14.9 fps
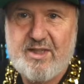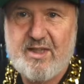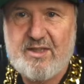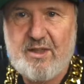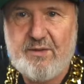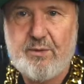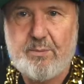because
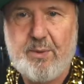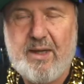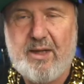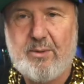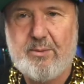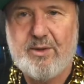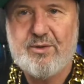they're different
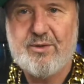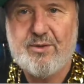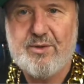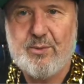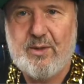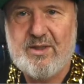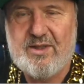power
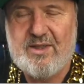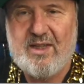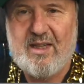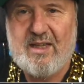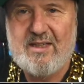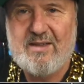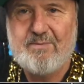modules. One's
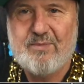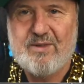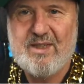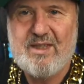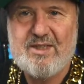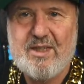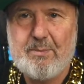a
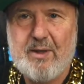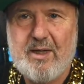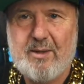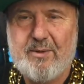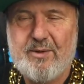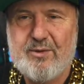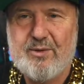DC
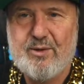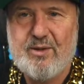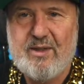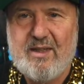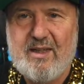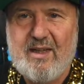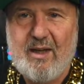power
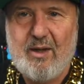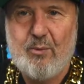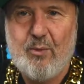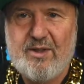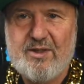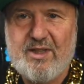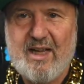module
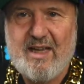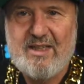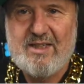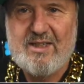and one's an